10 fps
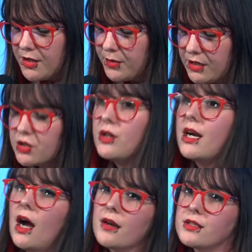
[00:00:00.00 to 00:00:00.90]
how do we ensure
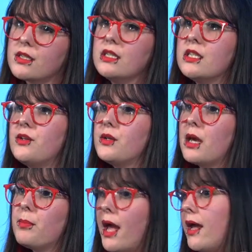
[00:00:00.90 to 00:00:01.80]
our artists continue to
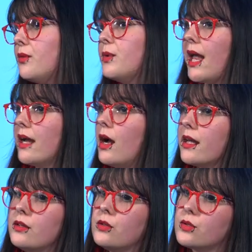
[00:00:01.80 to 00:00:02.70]
get paid when
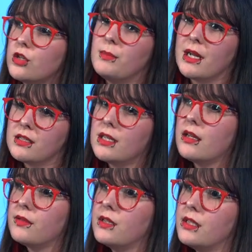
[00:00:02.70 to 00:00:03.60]
AI can do so much of
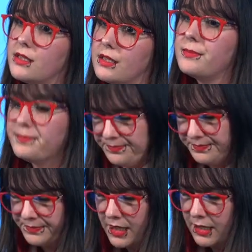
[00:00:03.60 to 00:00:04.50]
that heavy lifting?
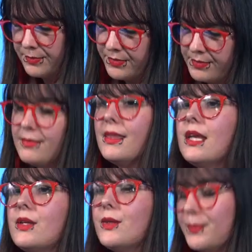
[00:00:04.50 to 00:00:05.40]

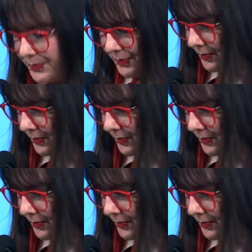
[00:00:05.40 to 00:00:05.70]
Thank you.